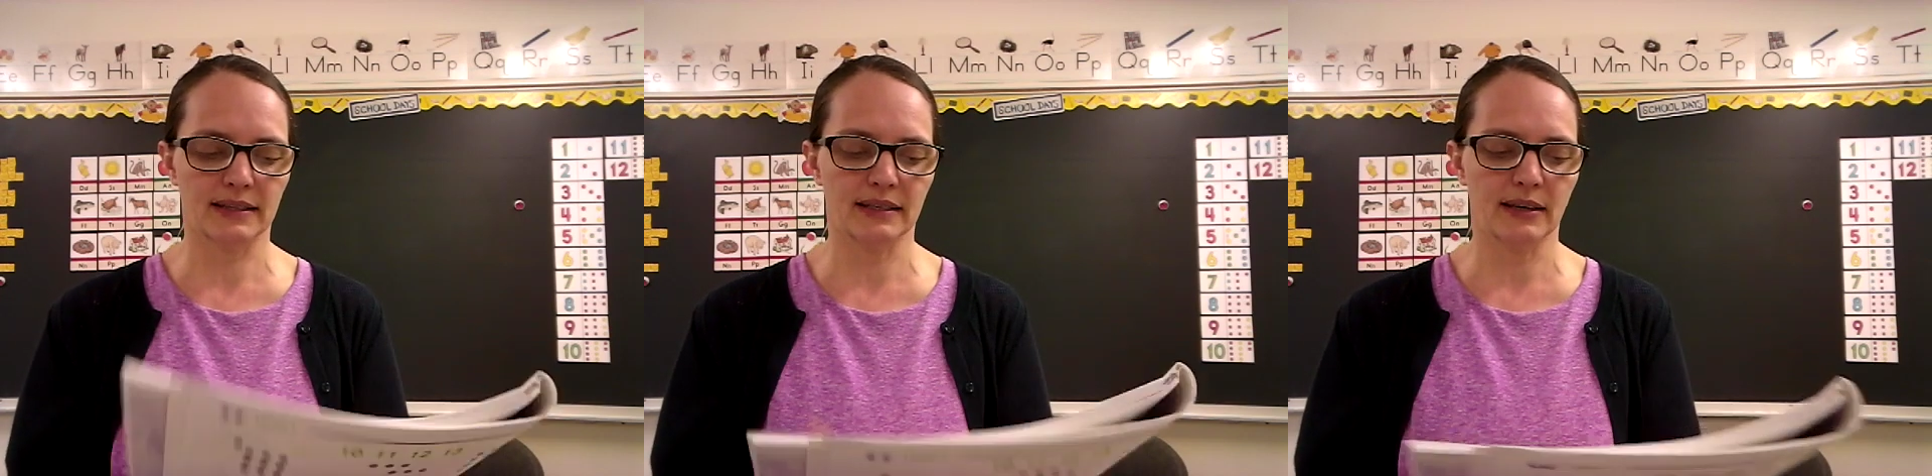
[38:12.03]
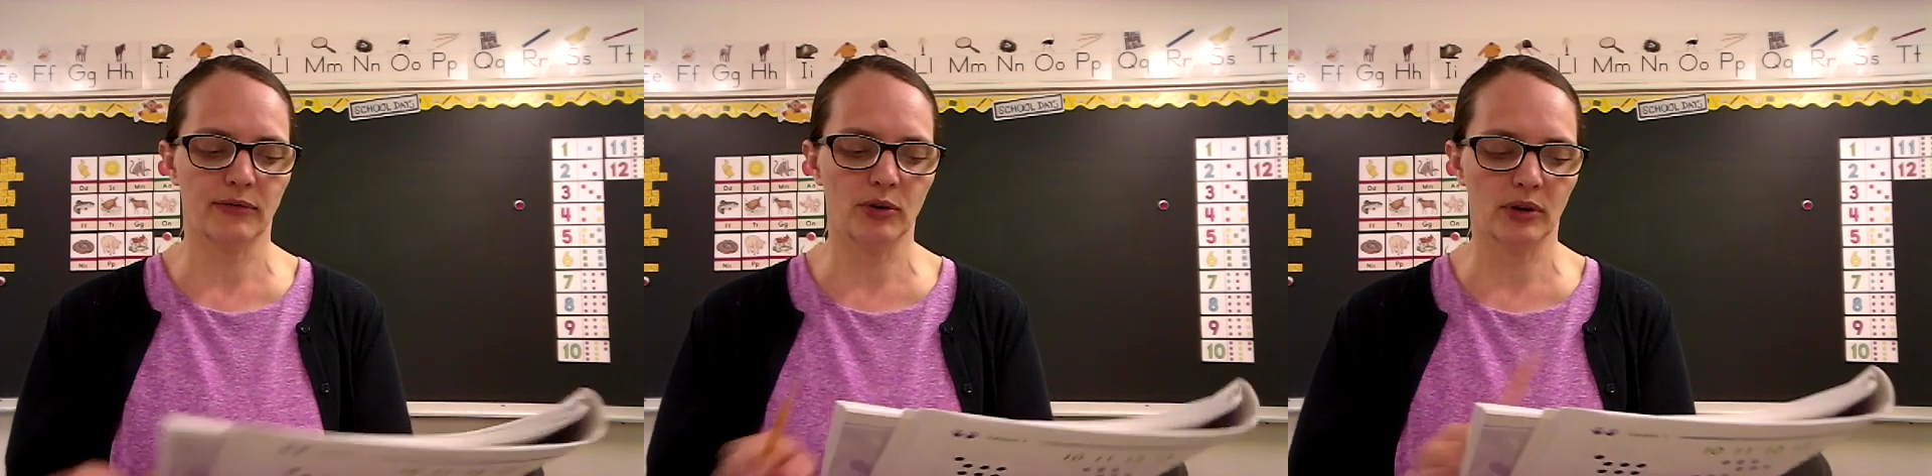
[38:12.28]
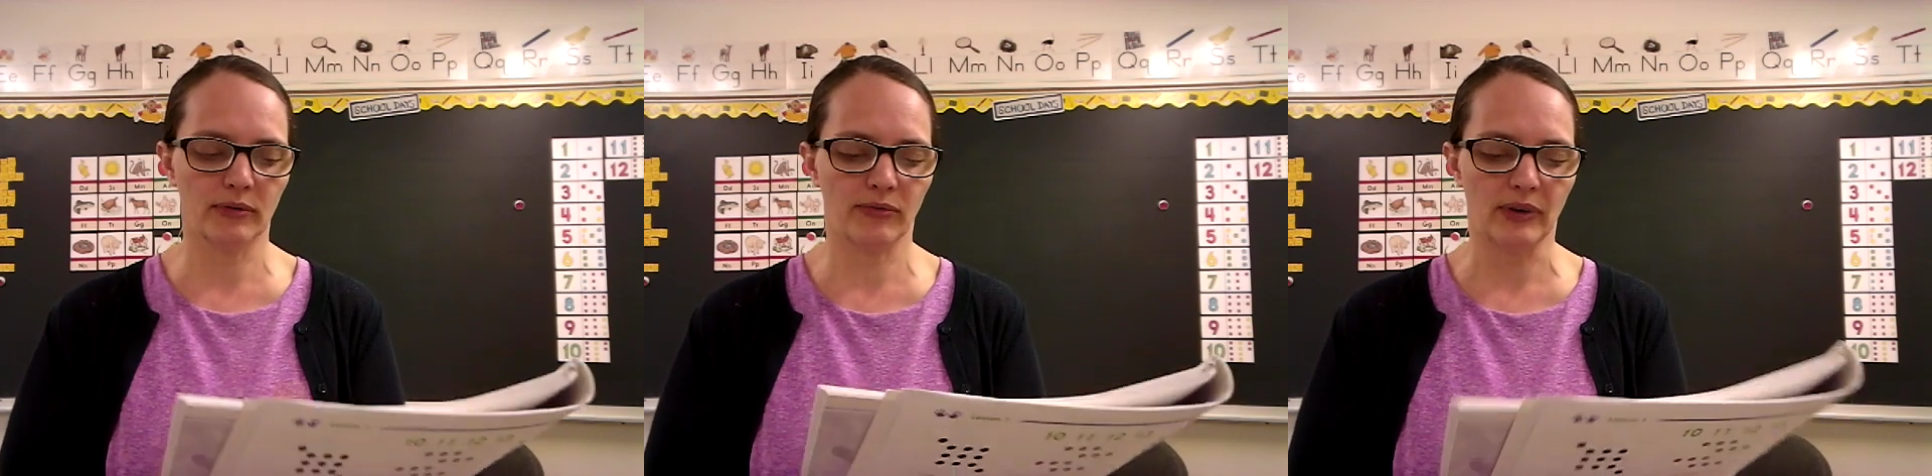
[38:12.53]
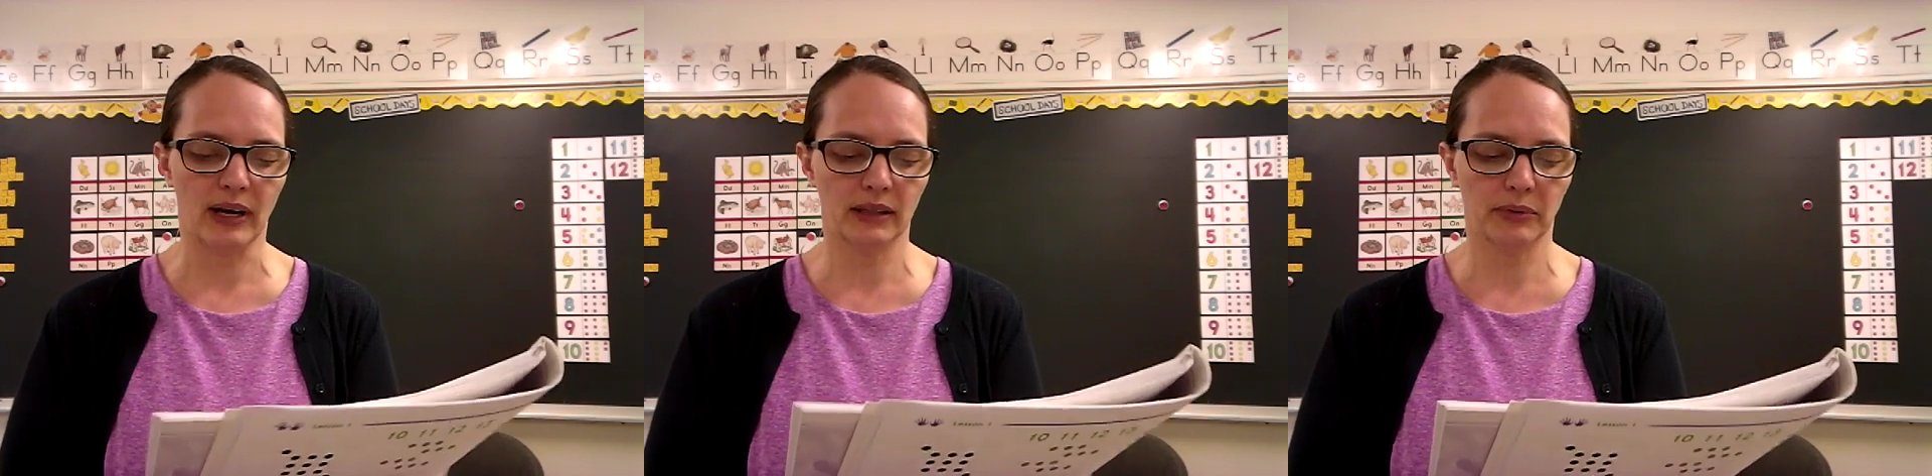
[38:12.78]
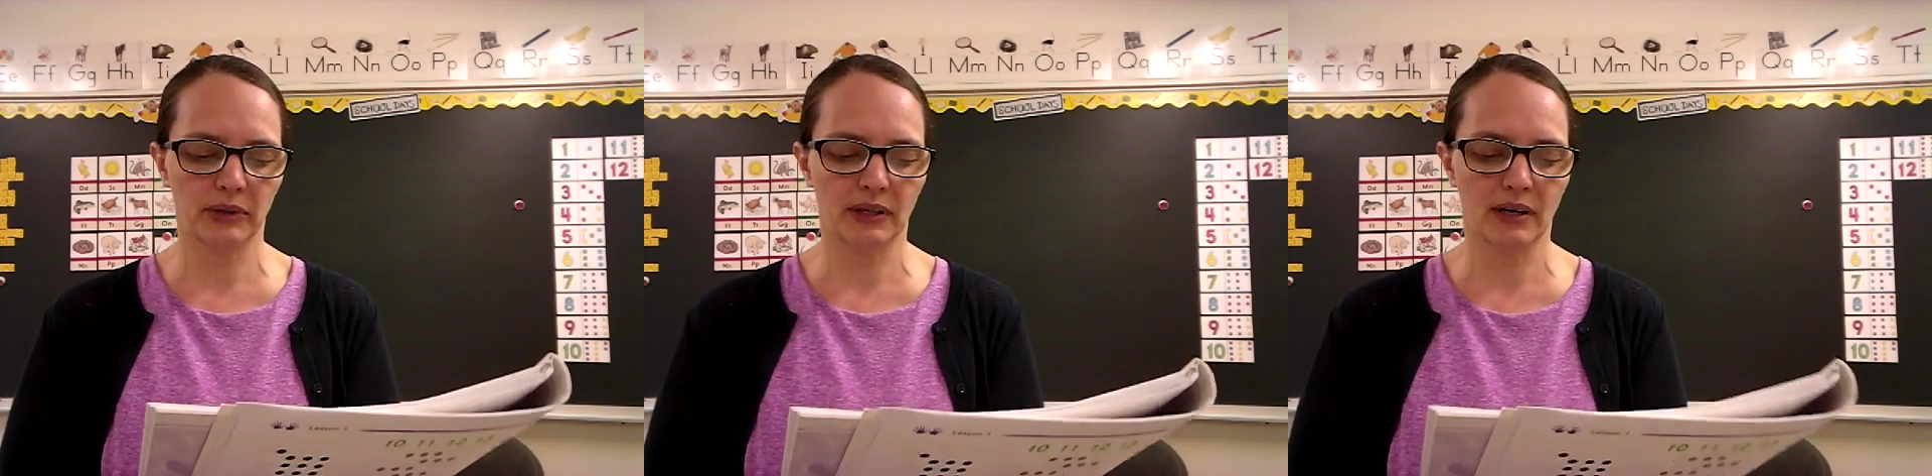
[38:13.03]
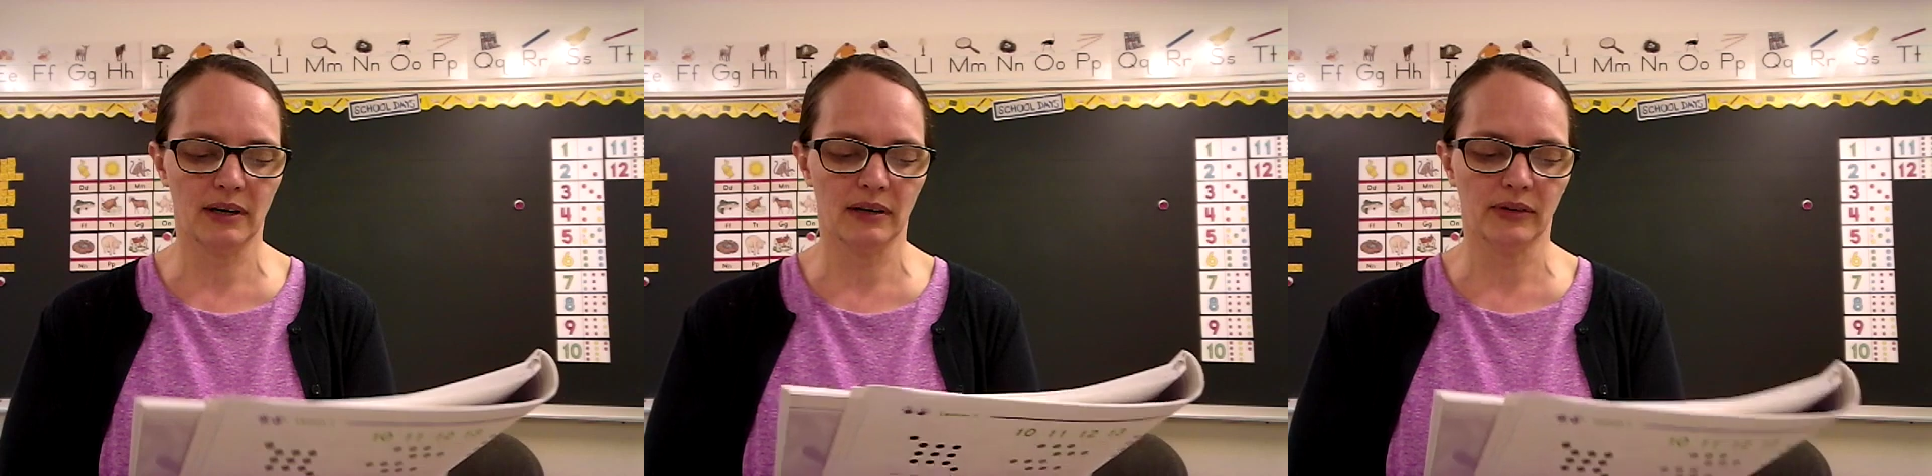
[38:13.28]
See if you can follow
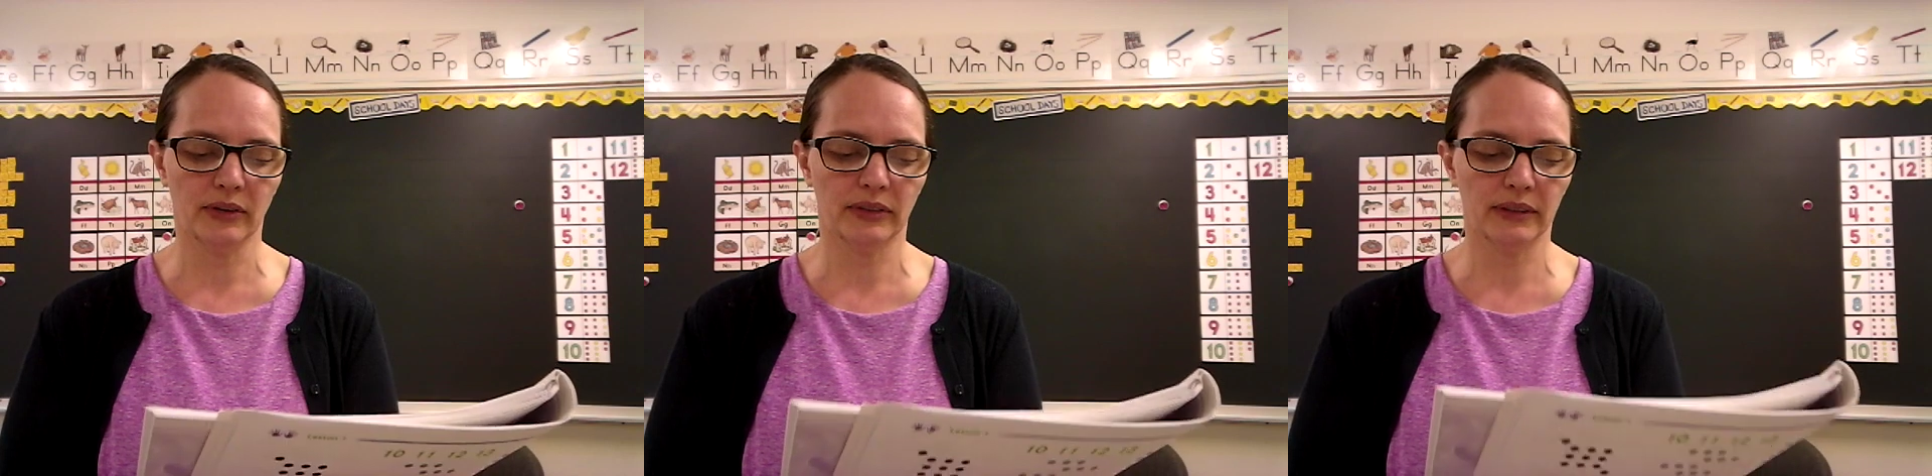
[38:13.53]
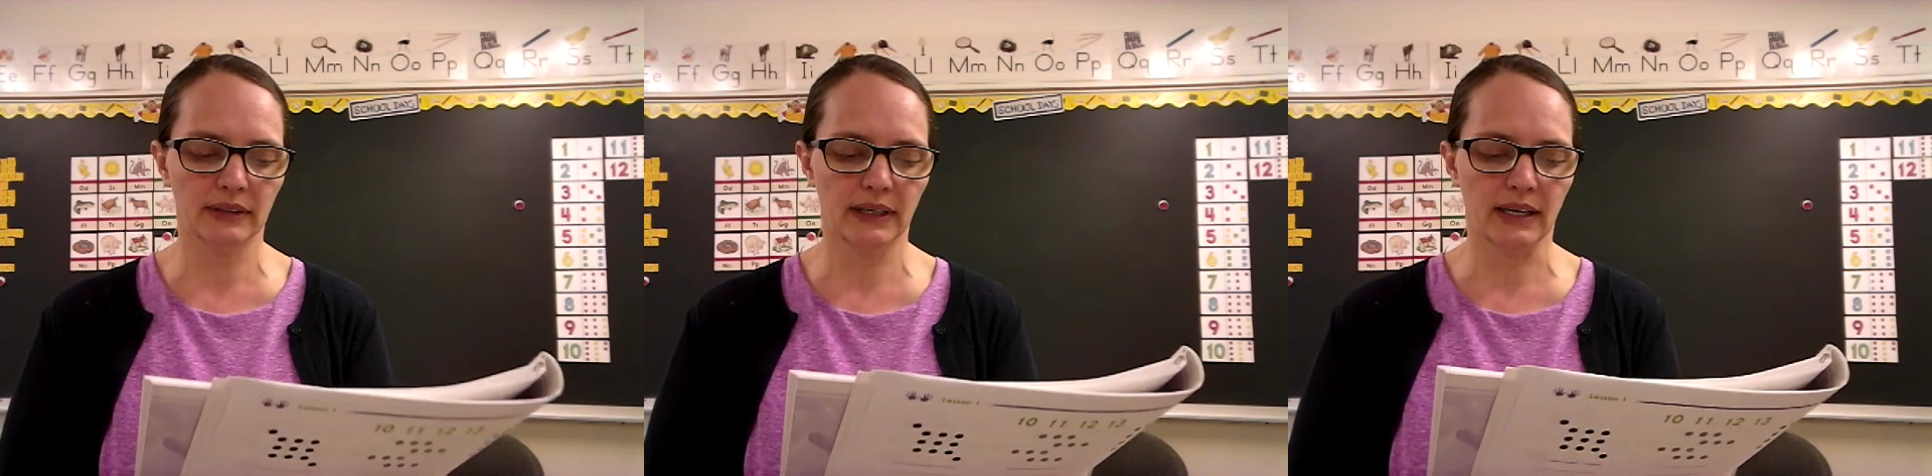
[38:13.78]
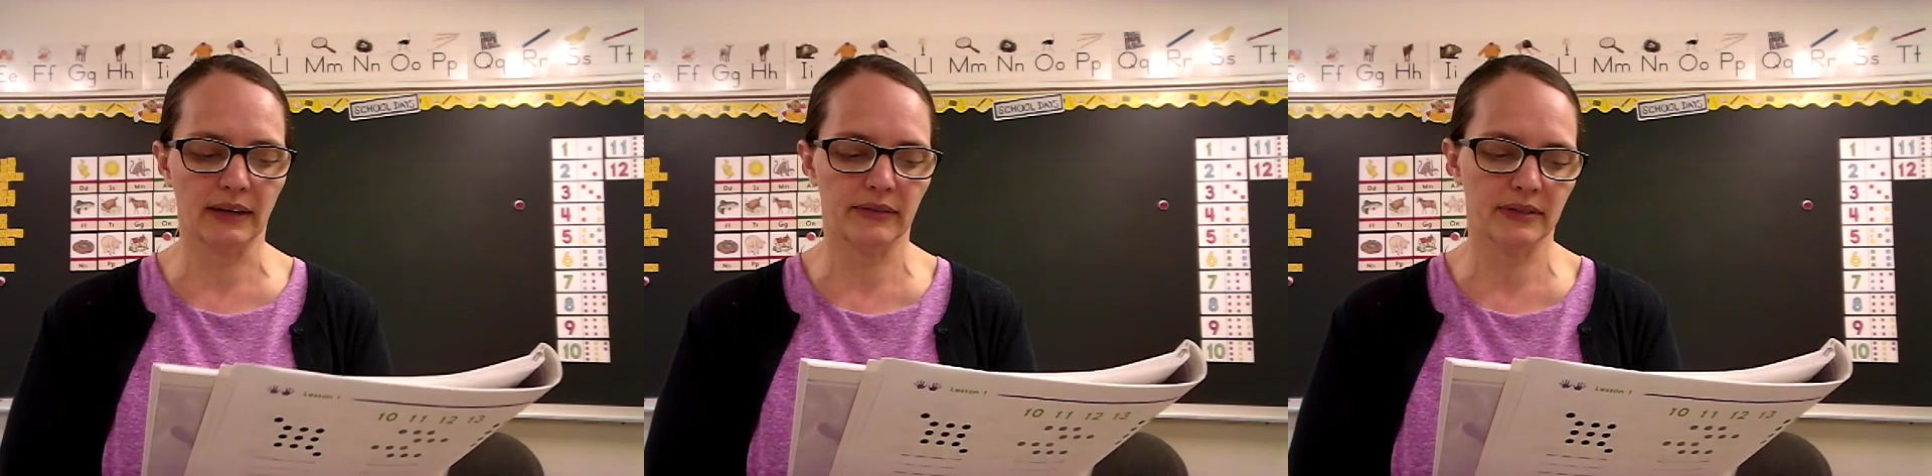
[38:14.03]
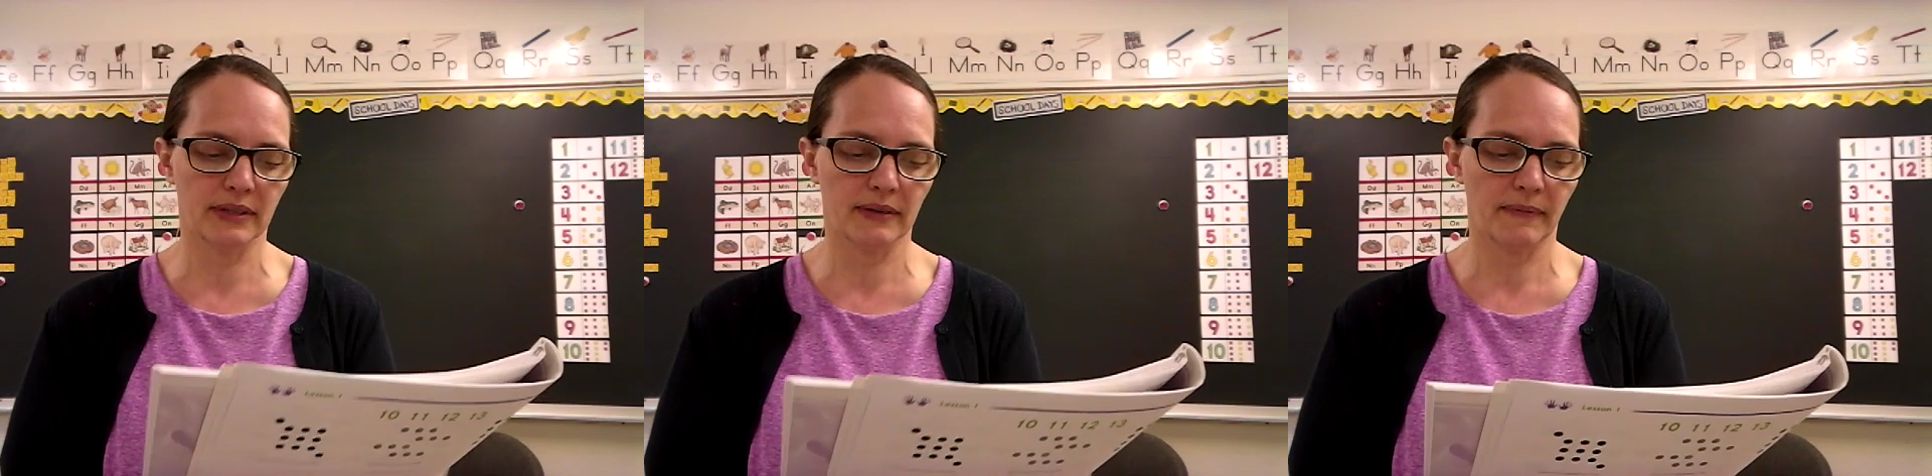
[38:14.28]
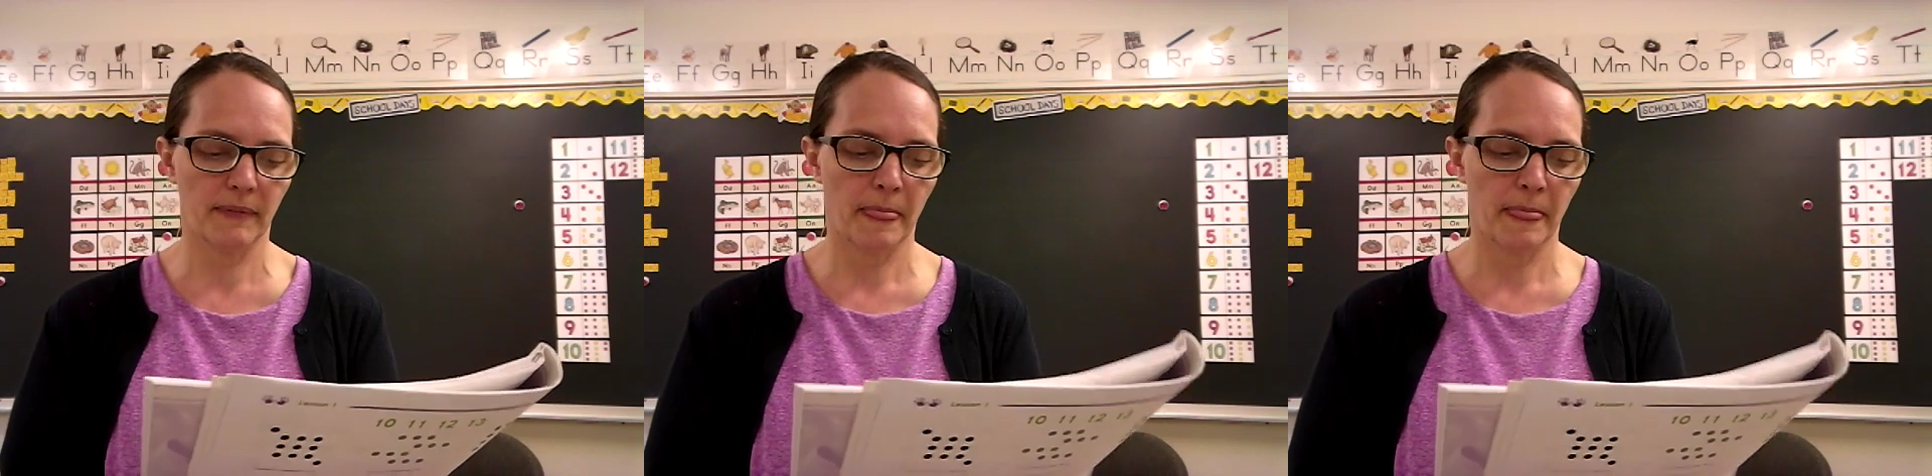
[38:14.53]
along on the leaves.